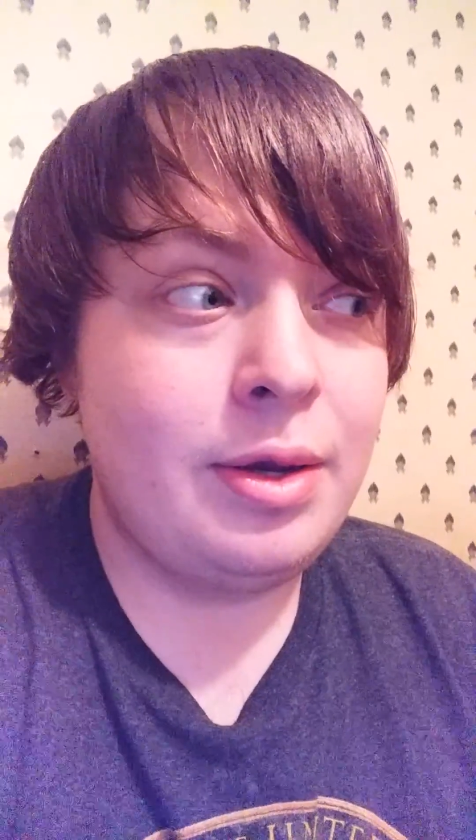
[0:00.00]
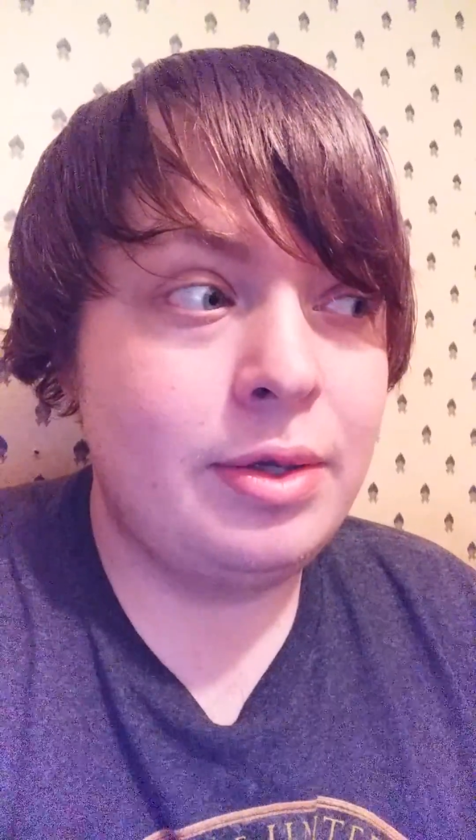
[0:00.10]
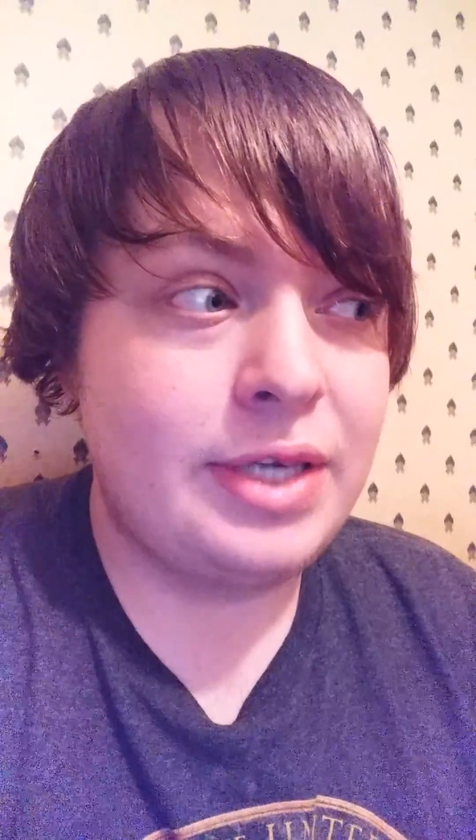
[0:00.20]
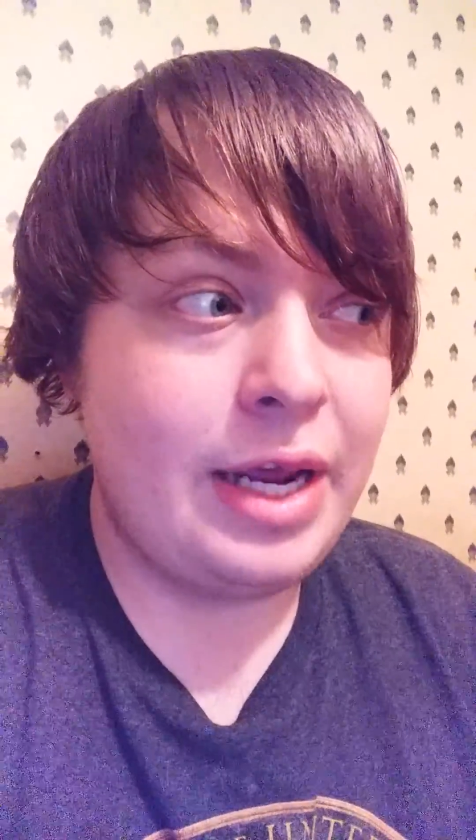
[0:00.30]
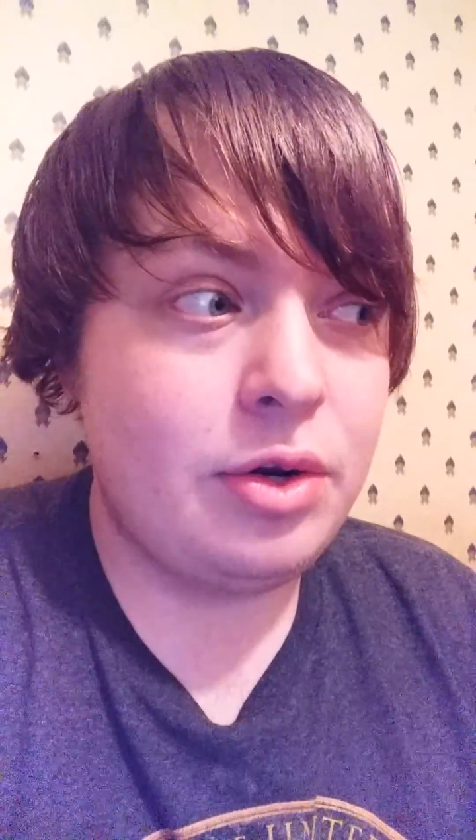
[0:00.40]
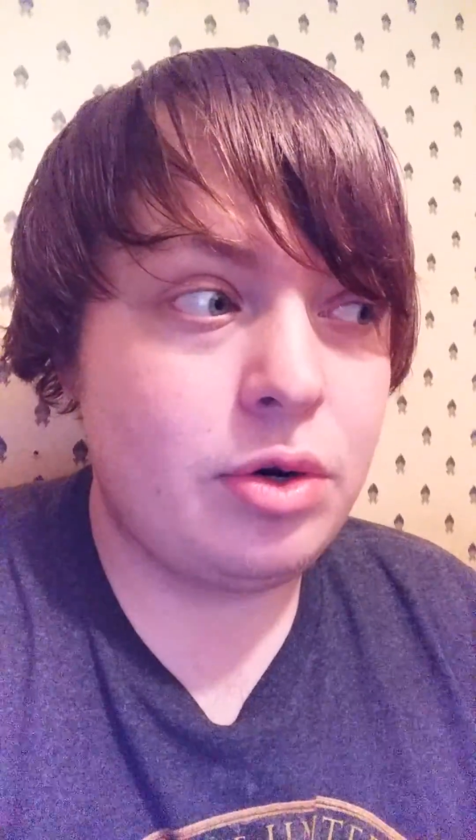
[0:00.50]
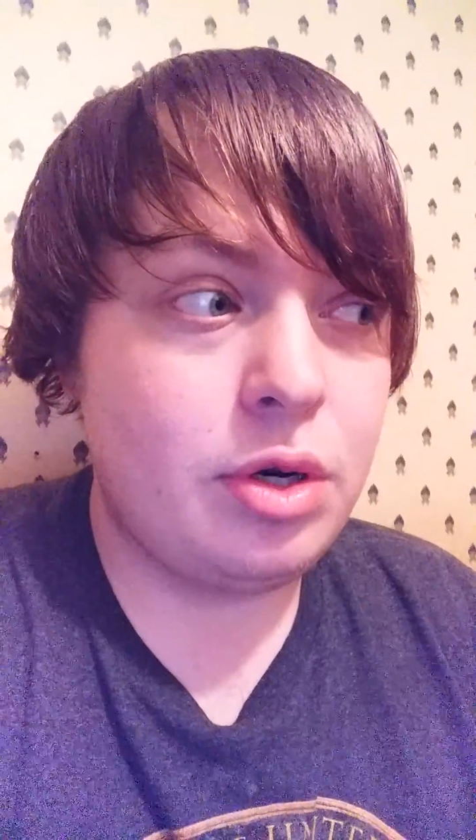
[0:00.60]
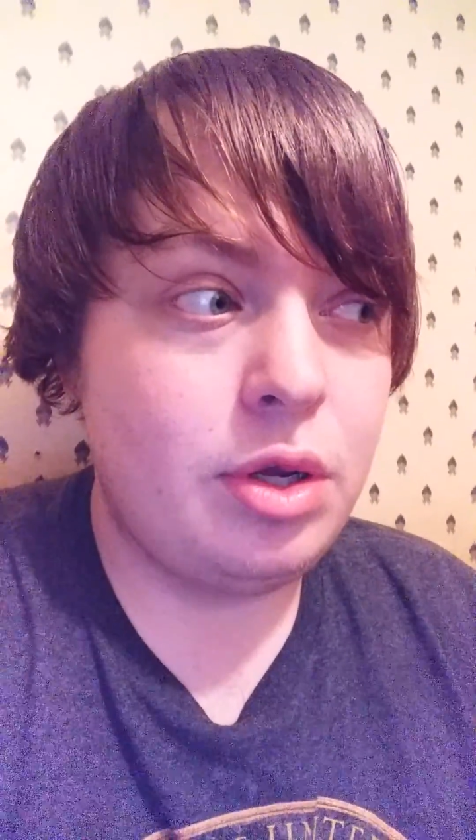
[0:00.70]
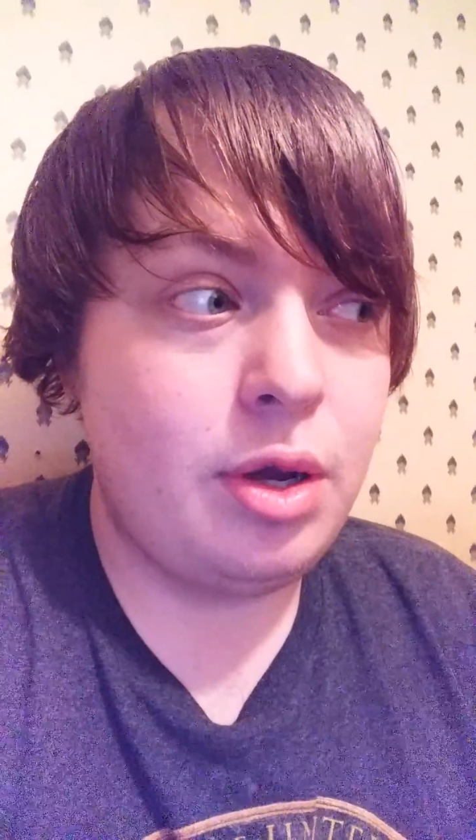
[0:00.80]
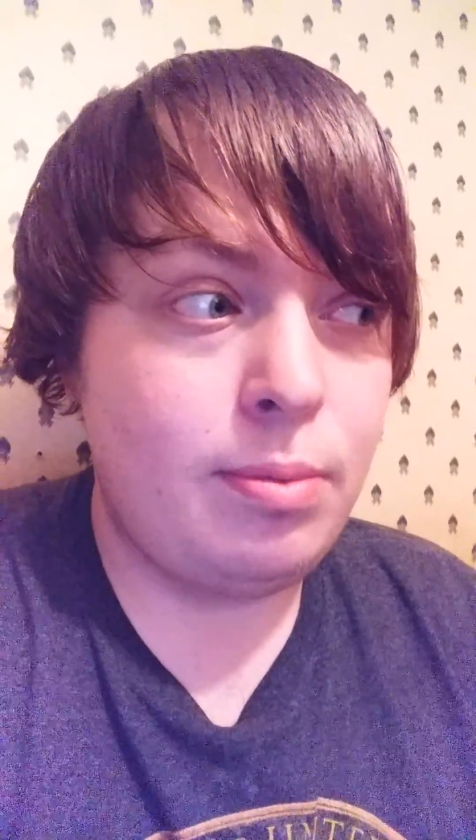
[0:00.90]
Standard
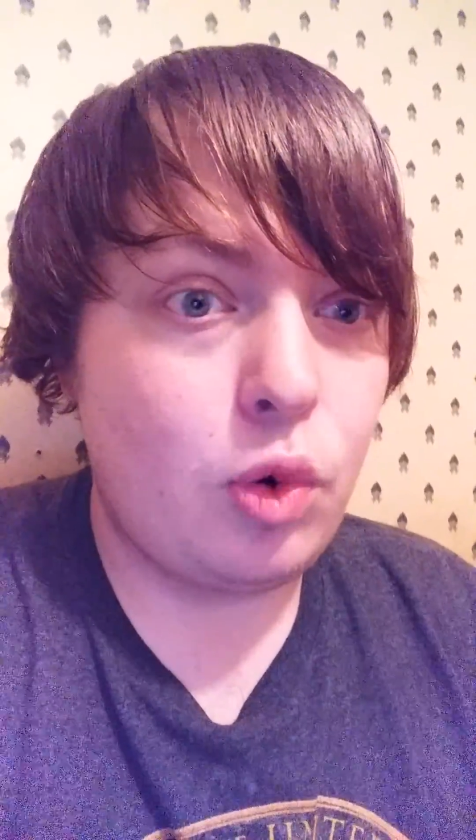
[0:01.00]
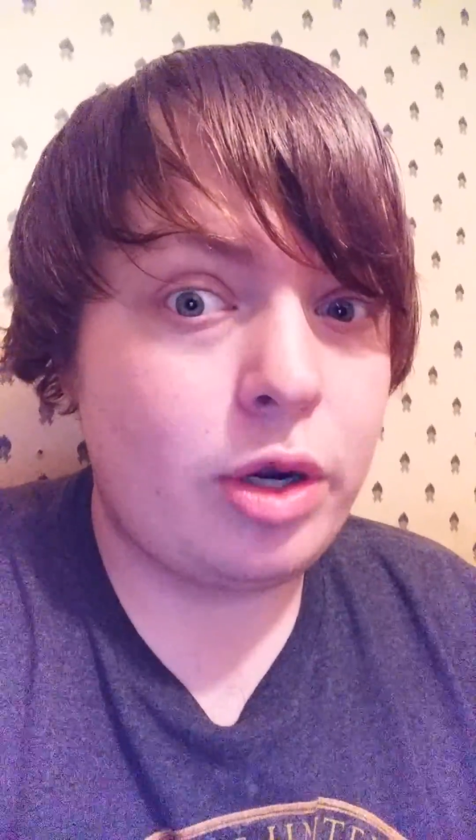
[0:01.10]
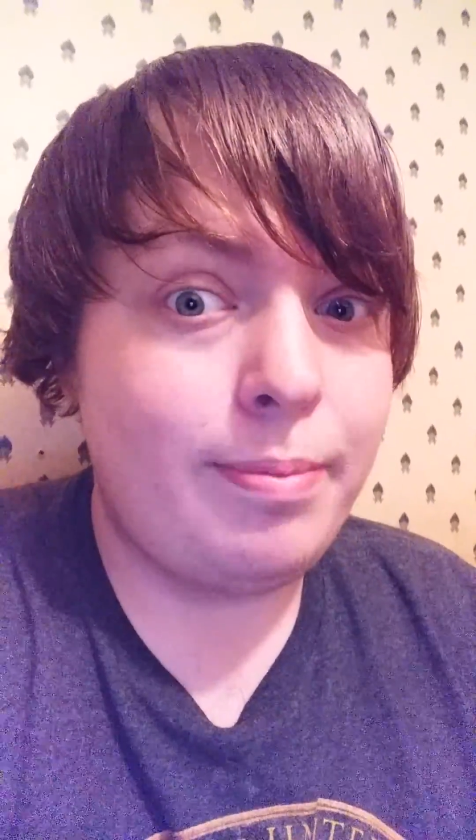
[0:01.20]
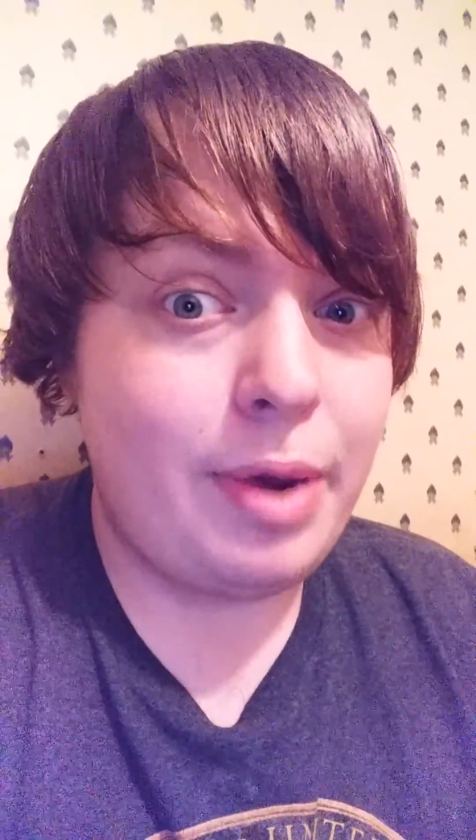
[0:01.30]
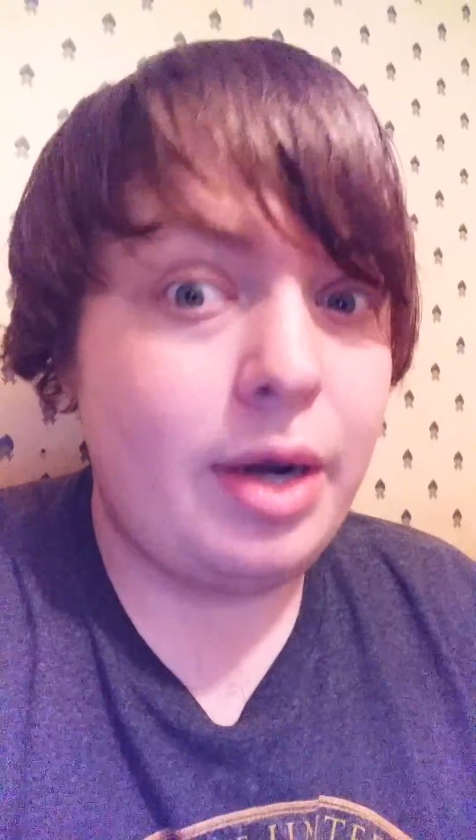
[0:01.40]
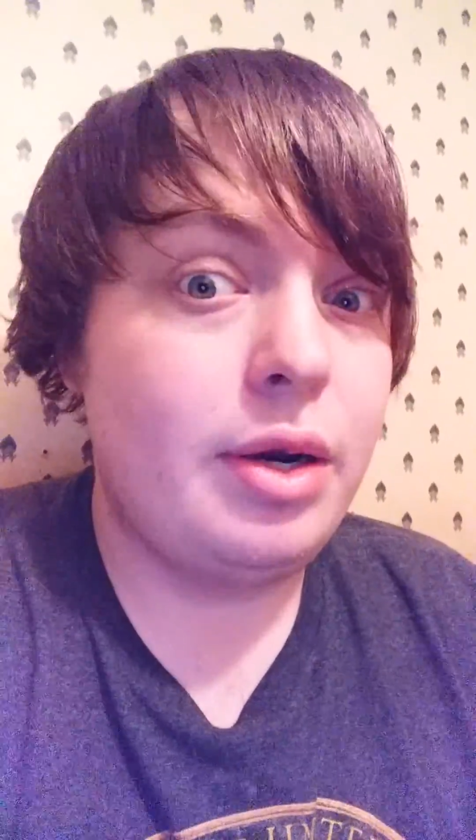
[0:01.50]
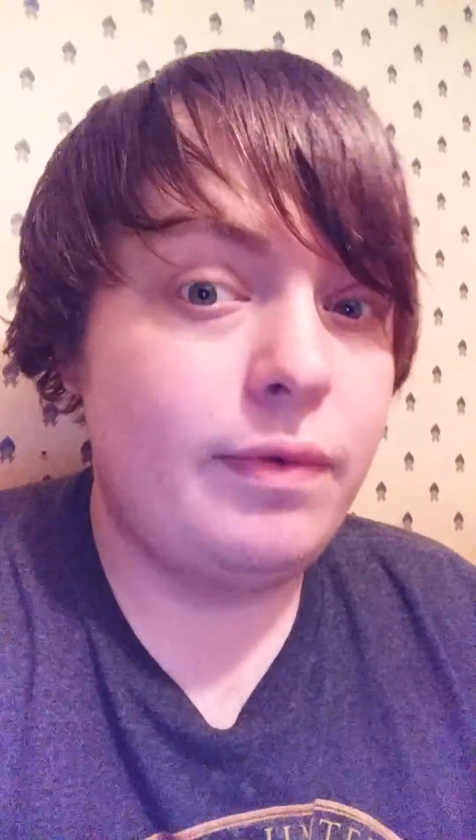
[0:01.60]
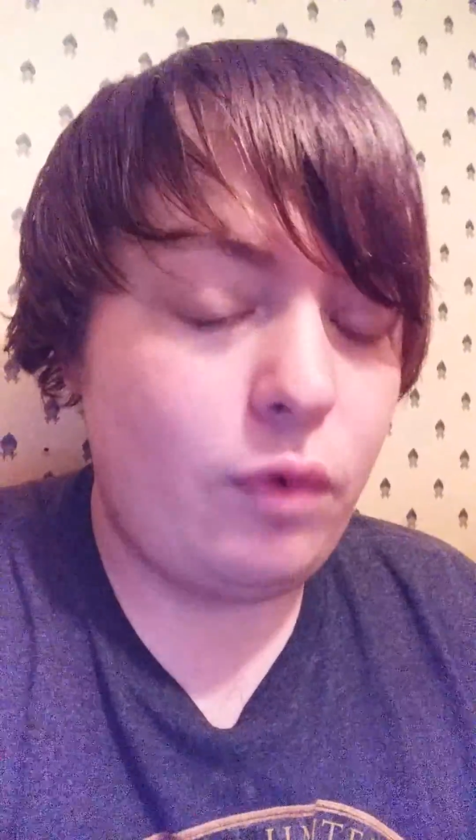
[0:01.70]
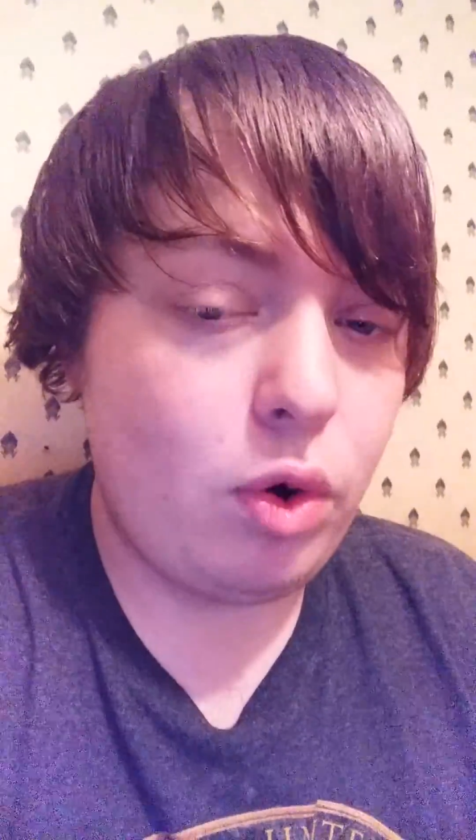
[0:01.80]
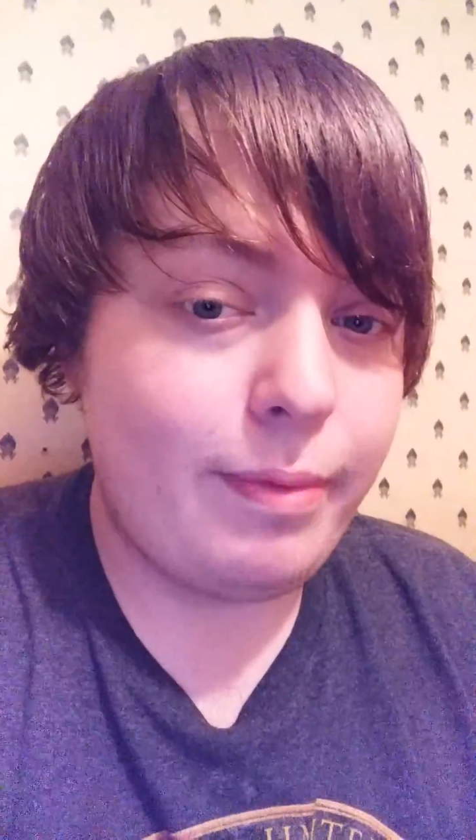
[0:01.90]
a more competitive
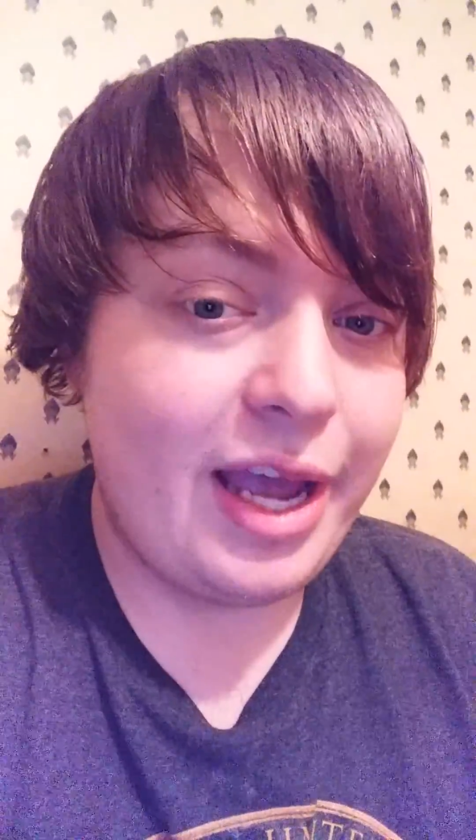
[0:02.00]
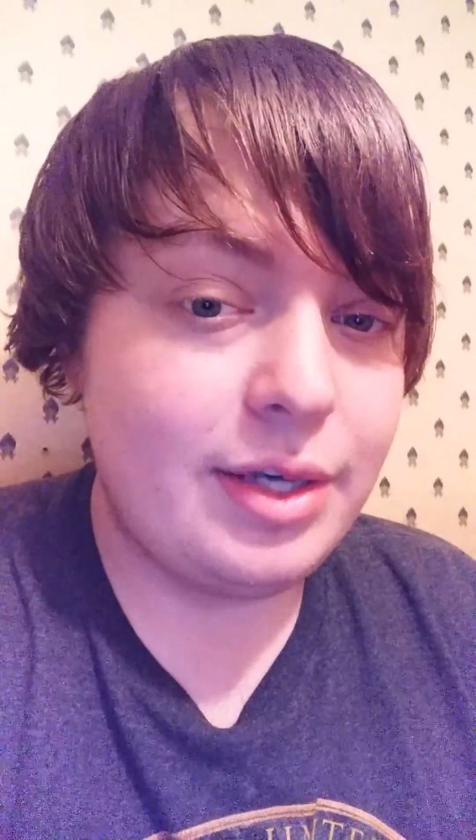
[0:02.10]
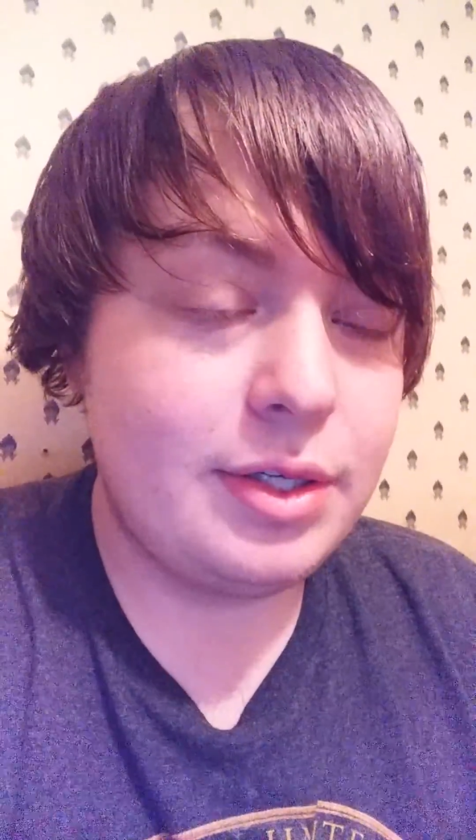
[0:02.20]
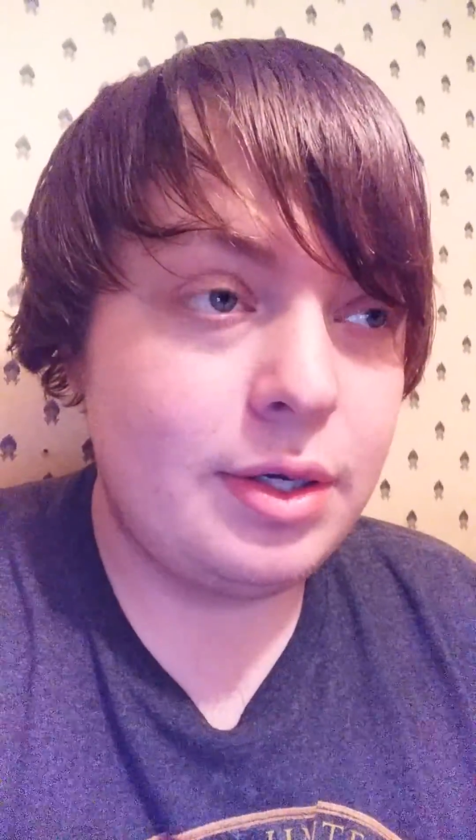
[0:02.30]
format.